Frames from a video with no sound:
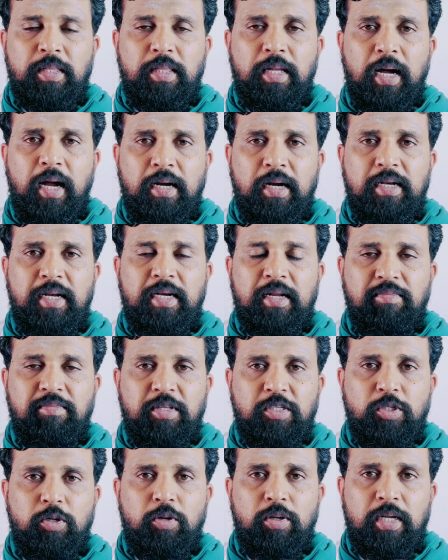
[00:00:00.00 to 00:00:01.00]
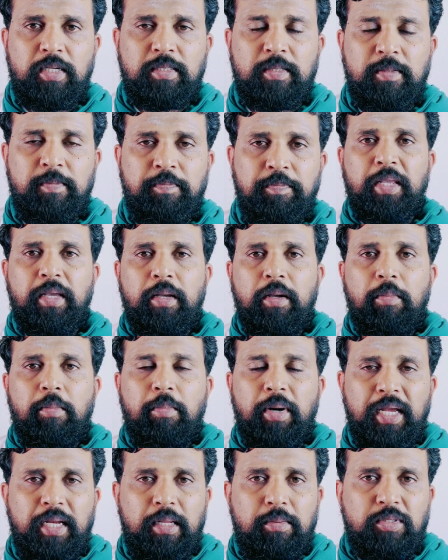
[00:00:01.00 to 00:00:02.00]
the heartland of the Cholas.
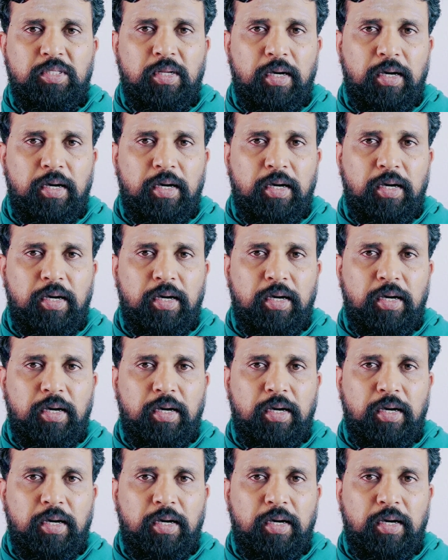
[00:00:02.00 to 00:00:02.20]
My name is